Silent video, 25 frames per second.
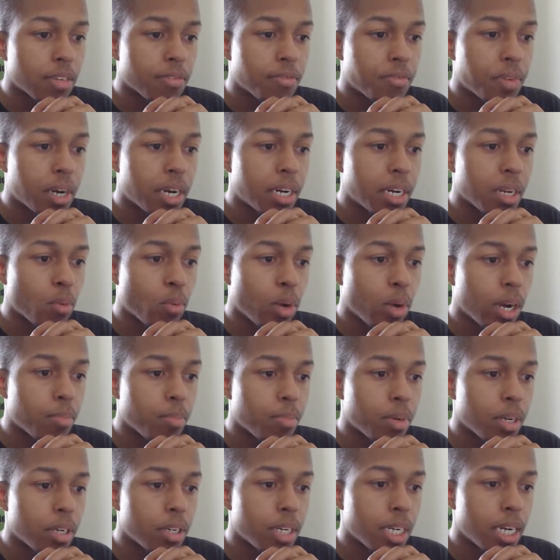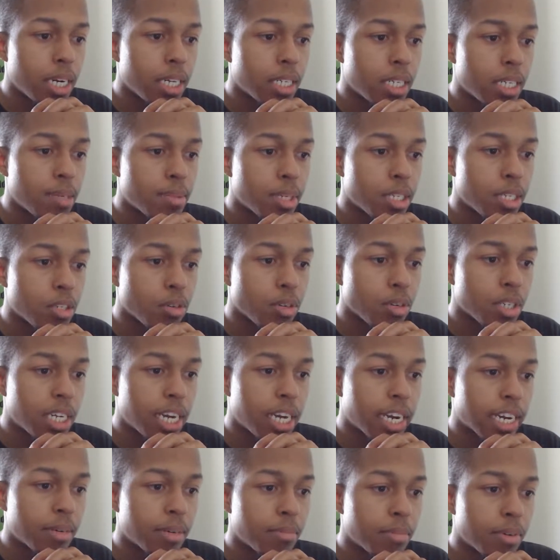of fighting Whitebeard and attempted to
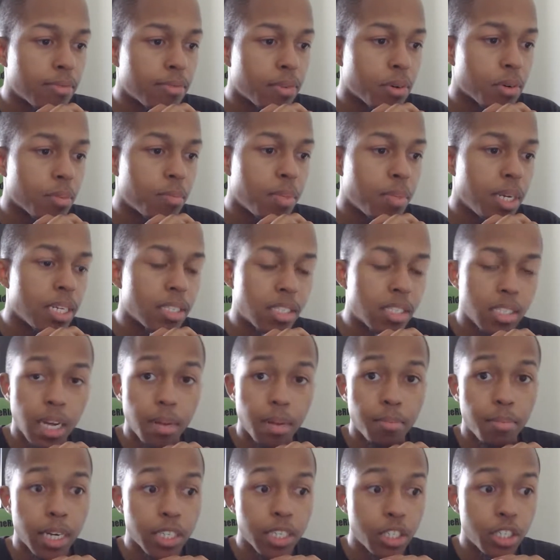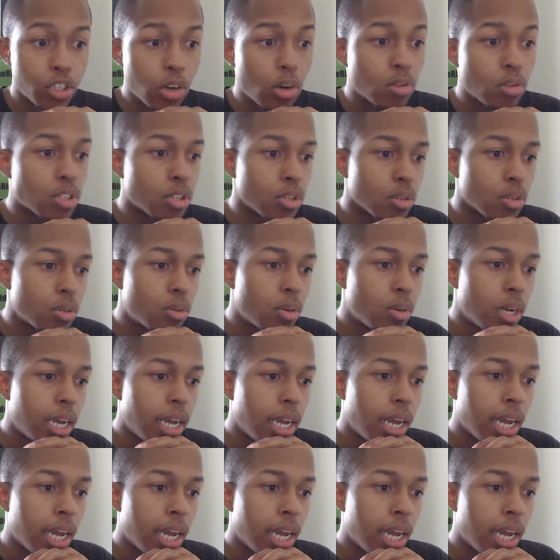attack him before being stopped by Jozu,